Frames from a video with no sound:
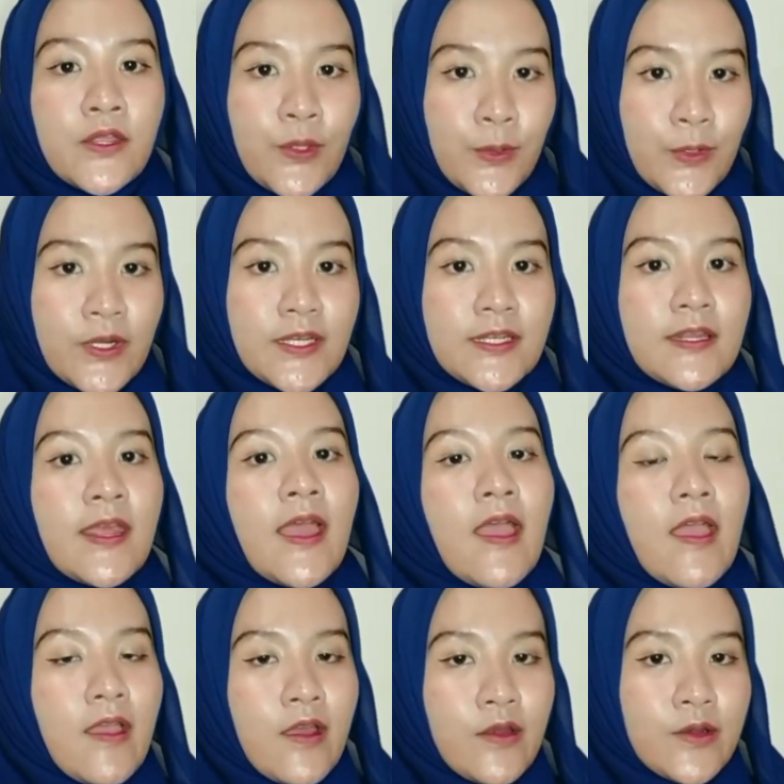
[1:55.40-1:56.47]
Third,
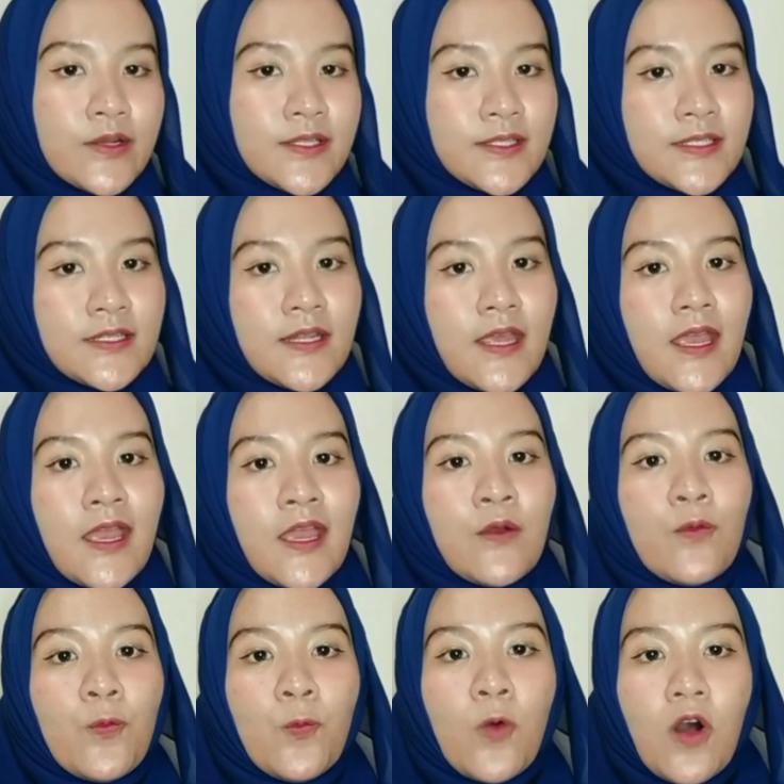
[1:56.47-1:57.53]
Anderson
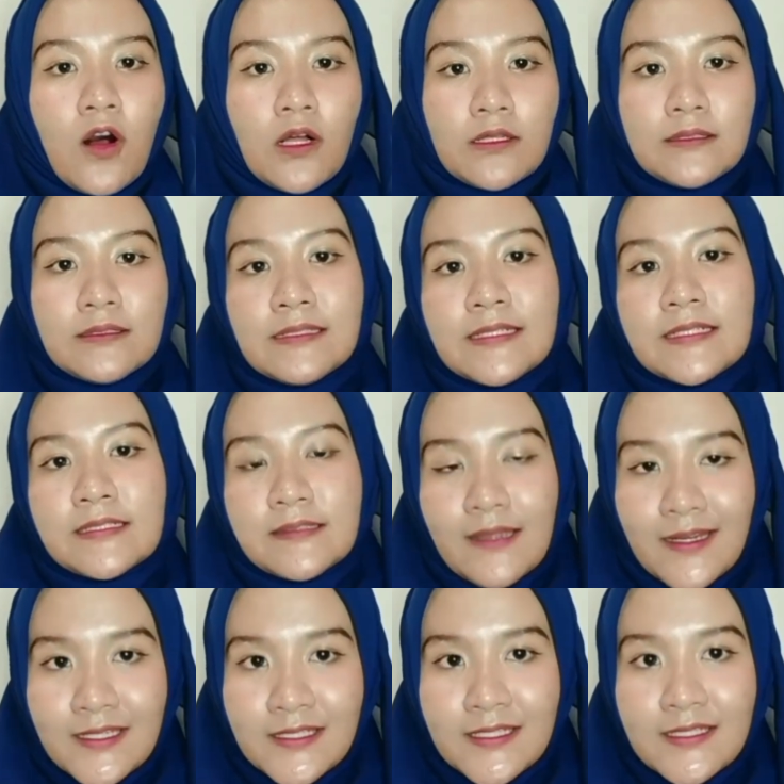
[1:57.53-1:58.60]
and Wall
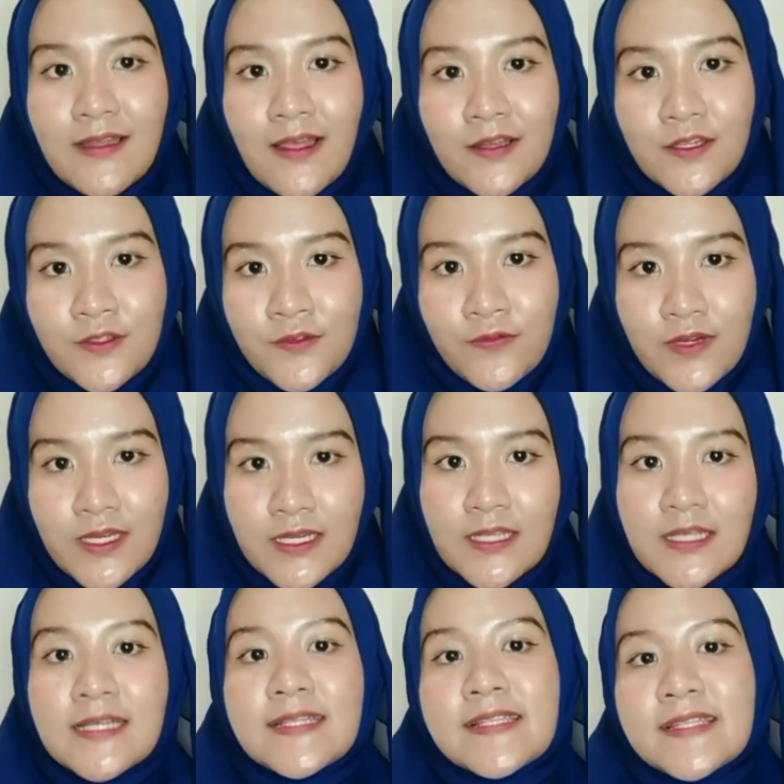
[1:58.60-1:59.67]
1993
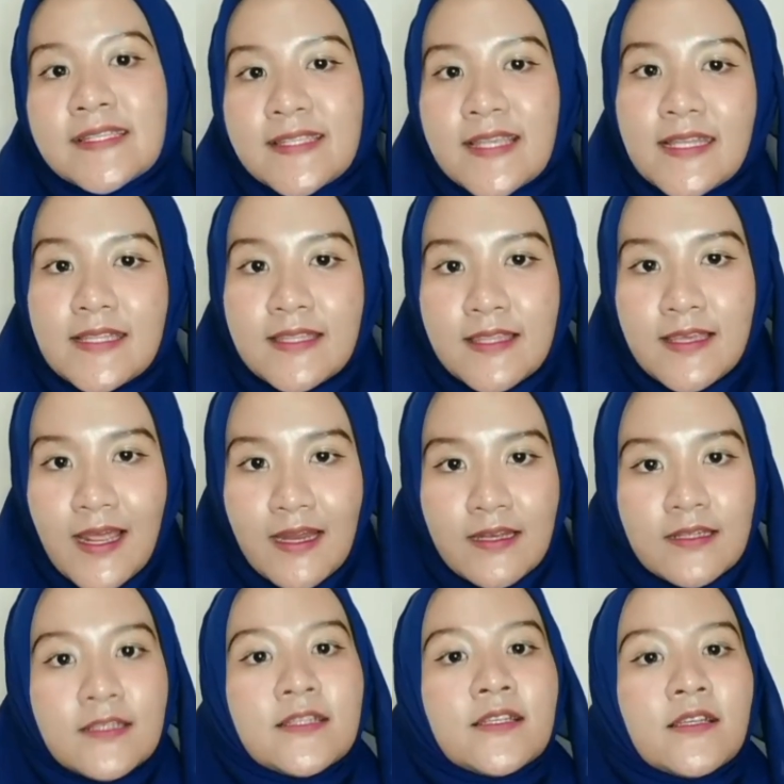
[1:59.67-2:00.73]
said that
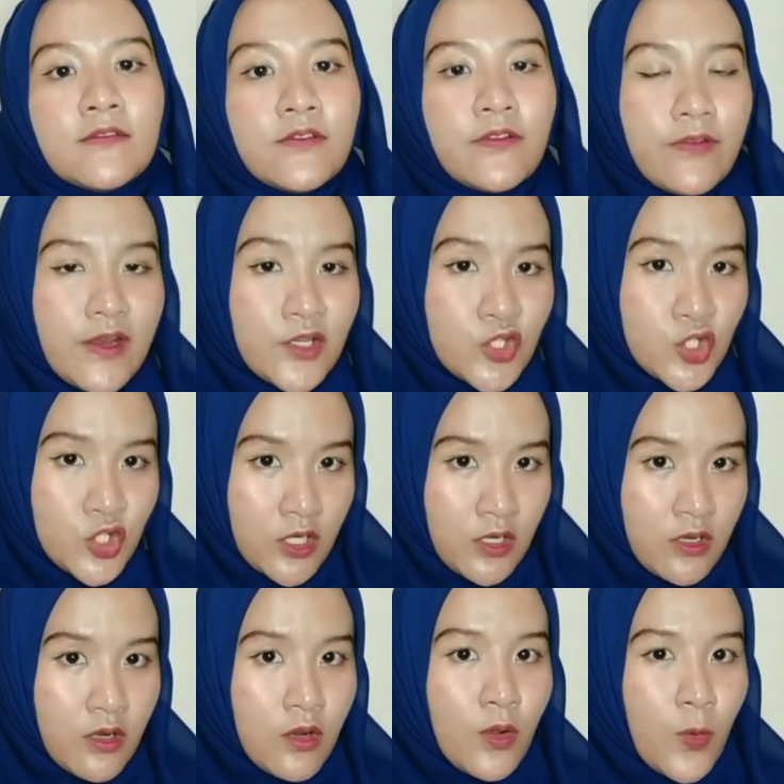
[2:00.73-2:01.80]
direction,
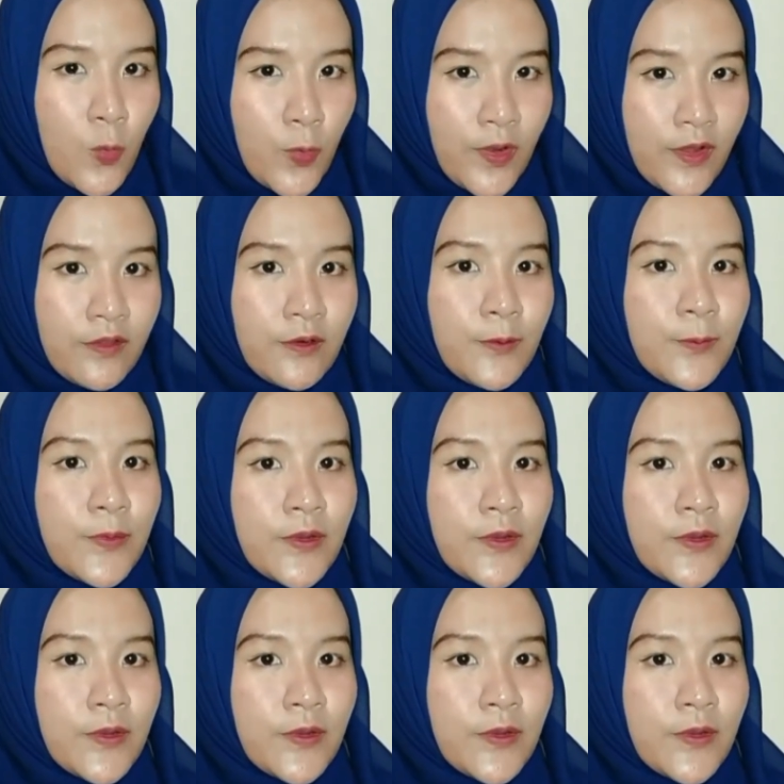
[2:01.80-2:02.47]
whether